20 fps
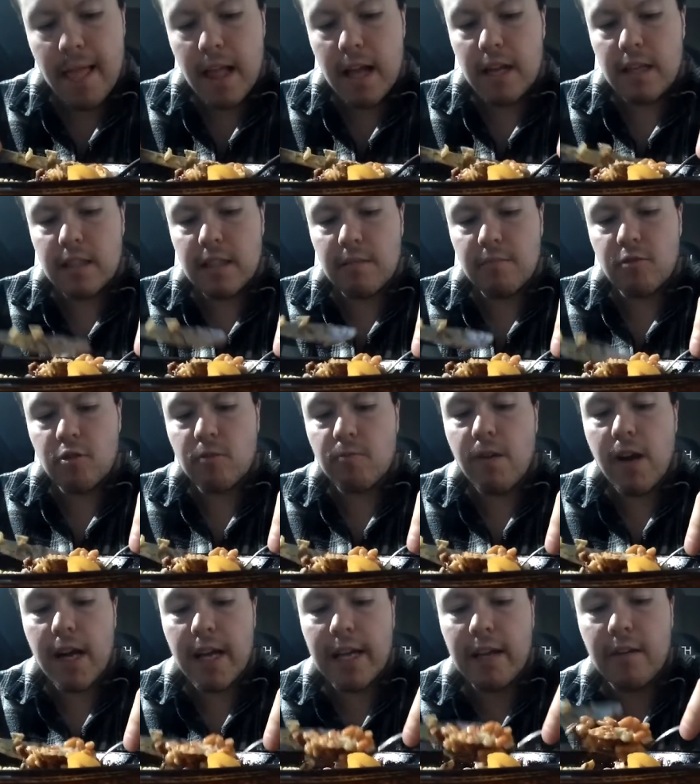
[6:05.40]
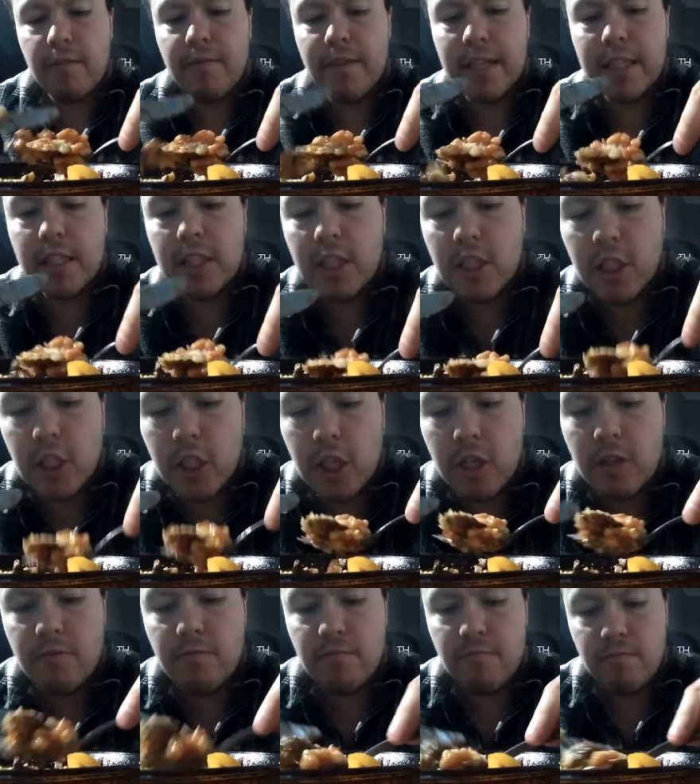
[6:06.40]
now as I'm still working on things. It's
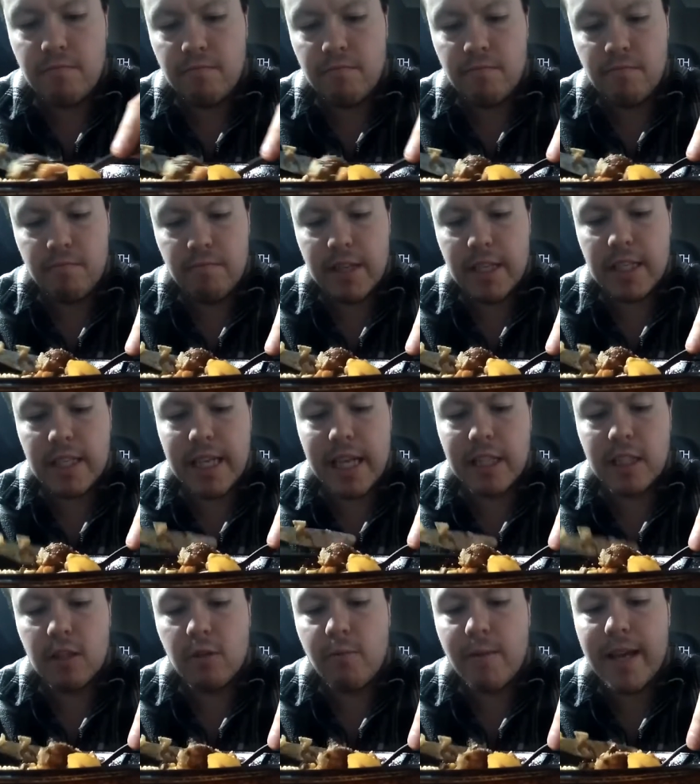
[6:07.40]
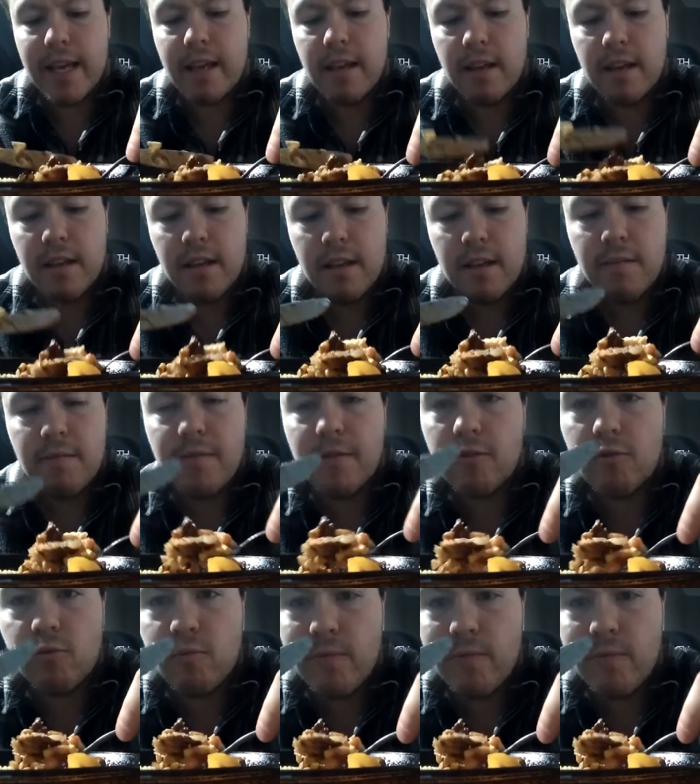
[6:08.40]
June. This is the end of the week. Feels